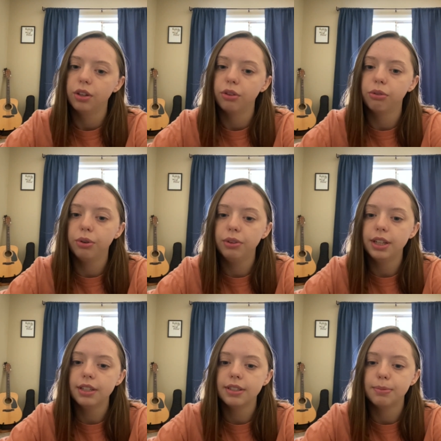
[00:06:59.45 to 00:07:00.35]
through
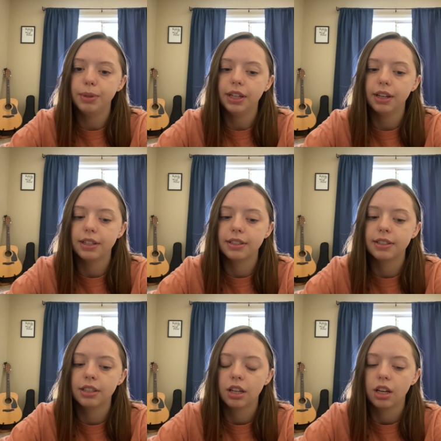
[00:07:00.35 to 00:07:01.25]
this because